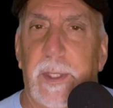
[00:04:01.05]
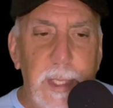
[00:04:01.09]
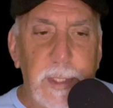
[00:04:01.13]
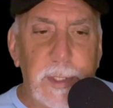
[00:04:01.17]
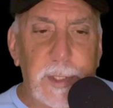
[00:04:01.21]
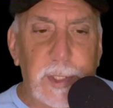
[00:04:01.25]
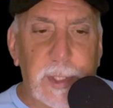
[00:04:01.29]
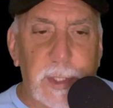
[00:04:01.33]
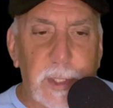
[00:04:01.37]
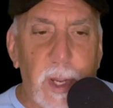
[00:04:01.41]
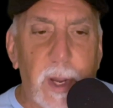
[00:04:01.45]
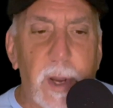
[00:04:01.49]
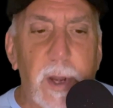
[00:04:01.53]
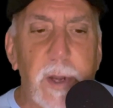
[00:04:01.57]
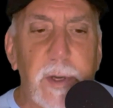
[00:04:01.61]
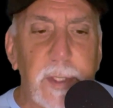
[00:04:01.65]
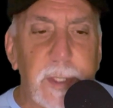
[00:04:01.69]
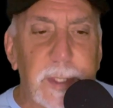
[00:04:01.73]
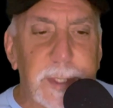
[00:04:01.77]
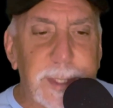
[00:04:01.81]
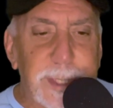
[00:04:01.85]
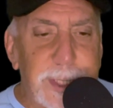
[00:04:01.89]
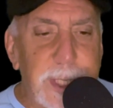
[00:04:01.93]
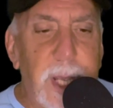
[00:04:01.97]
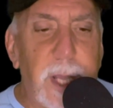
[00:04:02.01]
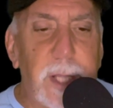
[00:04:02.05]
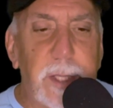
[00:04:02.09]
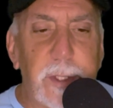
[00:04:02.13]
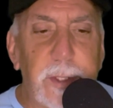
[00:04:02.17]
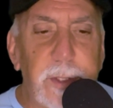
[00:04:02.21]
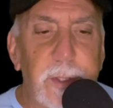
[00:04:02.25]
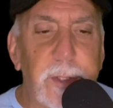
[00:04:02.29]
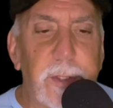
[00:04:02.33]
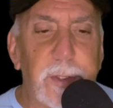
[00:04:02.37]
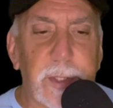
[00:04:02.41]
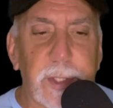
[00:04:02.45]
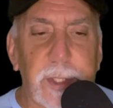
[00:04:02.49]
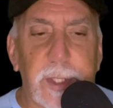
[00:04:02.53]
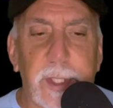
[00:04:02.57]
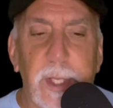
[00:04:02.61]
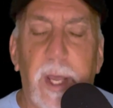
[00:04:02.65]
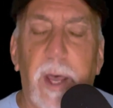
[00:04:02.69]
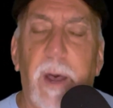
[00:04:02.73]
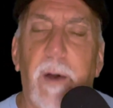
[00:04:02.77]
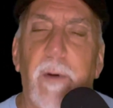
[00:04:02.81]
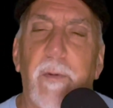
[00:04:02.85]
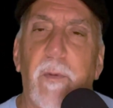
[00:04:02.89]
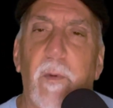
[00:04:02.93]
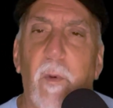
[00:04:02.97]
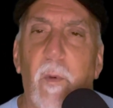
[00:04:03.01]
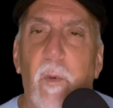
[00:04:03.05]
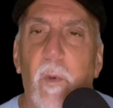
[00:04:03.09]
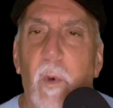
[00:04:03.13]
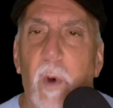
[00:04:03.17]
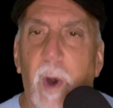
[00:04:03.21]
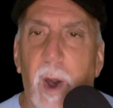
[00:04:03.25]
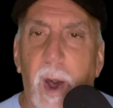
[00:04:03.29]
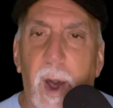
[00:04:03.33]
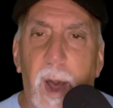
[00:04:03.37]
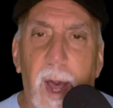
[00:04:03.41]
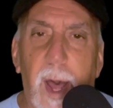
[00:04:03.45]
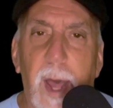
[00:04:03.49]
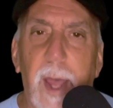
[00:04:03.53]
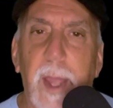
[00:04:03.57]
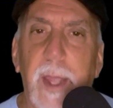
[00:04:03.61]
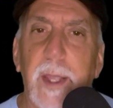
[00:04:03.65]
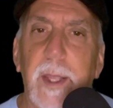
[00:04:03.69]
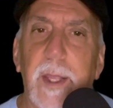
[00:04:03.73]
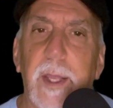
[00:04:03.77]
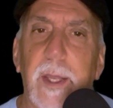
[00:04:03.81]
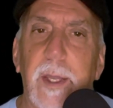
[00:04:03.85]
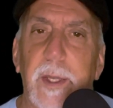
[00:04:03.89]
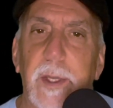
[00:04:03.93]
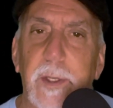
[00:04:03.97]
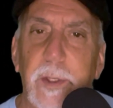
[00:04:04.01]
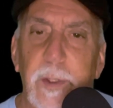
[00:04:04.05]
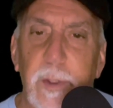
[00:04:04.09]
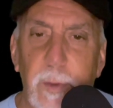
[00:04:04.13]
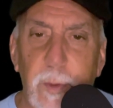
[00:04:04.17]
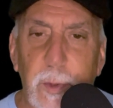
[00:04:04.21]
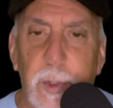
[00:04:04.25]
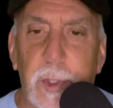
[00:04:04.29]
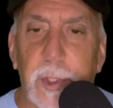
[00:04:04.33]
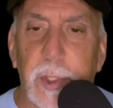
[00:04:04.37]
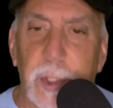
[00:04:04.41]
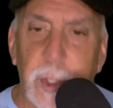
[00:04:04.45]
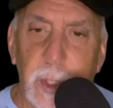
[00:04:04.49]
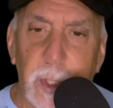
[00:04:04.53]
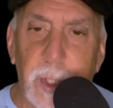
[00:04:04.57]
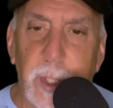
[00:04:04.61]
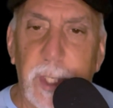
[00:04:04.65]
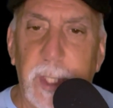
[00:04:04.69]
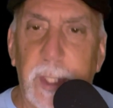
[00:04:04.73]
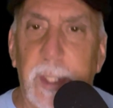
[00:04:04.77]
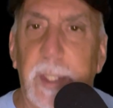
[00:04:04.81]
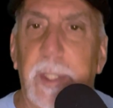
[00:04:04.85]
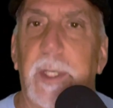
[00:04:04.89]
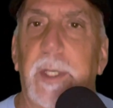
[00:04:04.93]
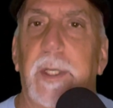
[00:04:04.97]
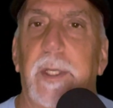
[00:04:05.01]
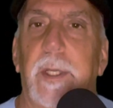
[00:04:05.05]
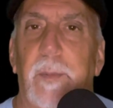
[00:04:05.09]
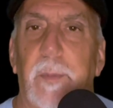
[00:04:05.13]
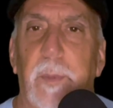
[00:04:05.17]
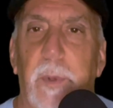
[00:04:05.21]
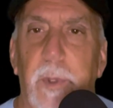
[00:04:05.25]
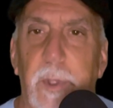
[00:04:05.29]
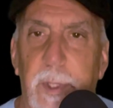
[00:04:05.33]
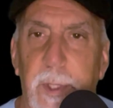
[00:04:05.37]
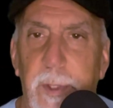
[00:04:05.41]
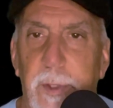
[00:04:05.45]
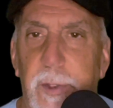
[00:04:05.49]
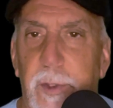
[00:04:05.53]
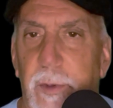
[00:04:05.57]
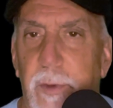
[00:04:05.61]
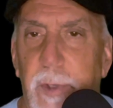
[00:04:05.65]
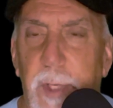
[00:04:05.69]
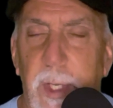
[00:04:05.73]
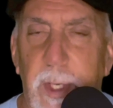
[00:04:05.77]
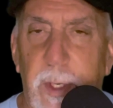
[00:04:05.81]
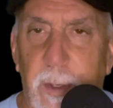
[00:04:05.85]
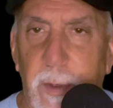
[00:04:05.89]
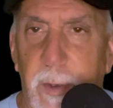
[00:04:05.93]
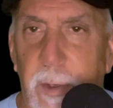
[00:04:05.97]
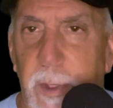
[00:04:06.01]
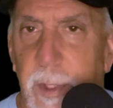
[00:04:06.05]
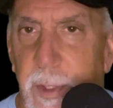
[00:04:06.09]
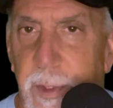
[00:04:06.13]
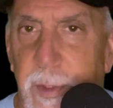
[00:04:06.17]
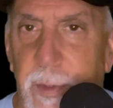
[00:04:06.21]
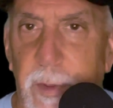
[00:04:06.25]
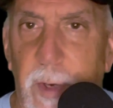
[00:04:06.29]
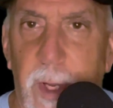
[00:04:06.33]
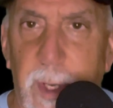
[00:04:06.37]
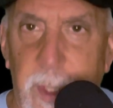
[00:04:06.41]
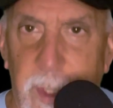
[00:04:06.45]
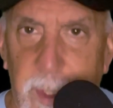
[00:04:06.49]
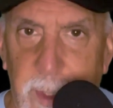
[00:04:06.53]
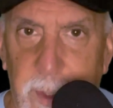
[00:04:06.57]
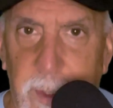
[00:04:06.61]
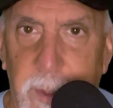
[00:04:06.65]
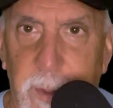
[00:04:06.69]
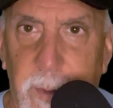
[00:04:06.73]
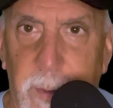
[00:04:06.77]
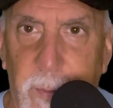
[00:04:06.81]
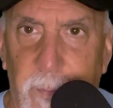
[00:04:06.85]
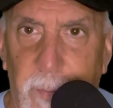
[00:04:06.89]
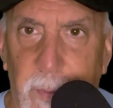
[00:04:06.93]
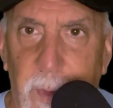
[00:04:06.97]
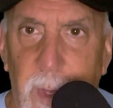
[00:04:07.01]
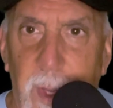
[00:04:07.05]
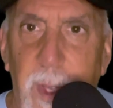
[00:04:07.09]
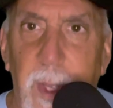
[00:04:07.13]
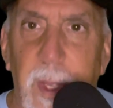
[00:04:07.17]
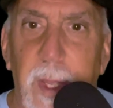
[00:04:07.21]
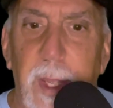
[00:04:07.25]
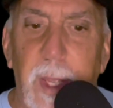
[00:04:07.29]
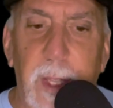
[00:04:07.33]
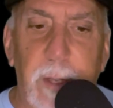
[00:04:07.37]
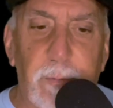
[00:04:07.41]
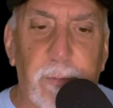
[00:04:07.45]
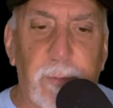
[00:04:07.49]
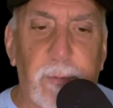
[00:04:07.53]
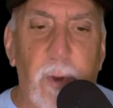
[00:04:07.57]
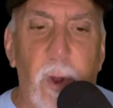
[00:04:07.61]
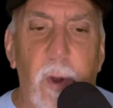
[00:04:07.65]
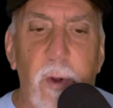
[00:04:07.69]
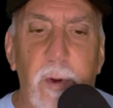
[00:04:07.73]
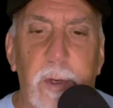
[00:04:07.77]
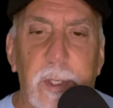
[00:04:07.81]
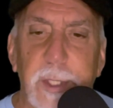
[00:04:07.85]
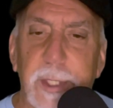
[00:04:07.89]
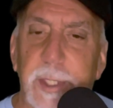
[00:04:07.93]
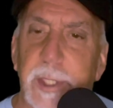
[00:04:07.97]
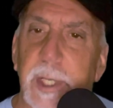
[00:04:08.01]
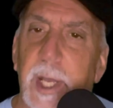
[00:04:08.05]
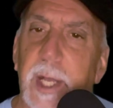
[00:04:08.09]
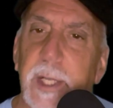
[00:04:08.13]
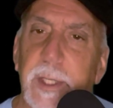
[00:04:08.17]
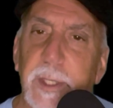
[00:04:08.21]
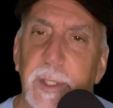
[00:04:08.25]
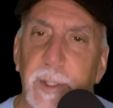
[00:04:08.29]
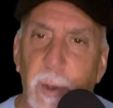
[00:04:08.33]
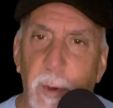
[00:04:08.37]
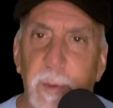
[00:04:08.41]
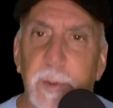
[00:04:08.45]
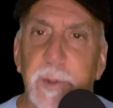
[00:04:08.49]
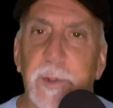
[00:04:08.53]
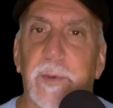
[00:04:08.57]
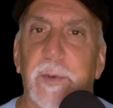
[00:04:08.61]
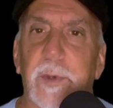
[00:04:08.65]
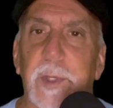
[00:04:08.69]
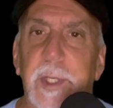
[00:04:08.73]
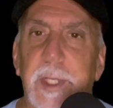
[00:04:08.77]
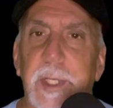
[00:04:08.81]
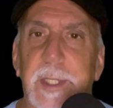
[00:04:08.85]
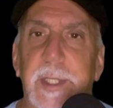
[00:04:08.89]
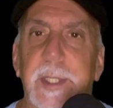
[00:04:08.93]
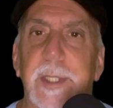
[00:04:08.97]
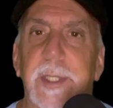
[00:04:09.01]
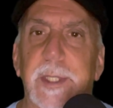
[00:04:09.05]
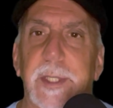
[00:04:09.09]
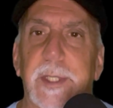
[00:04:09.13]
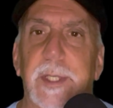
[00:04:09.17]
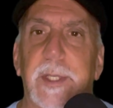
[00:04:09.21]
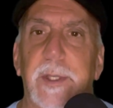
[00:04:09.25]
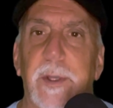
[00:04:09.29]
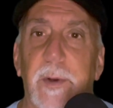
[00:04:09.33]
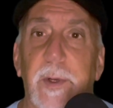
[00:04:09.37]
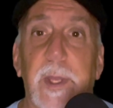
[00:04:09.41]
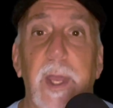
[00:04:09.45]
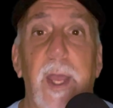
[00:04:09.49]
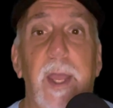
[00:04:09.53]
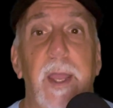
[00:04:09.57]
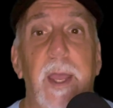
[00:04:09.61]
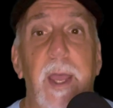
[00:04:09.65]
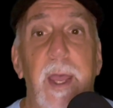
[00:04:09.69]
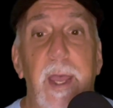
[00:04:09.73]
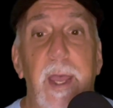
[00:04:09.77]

Start telling yourself why you shouldn't put a drink or a drug in you. And focus on those reasons, okay?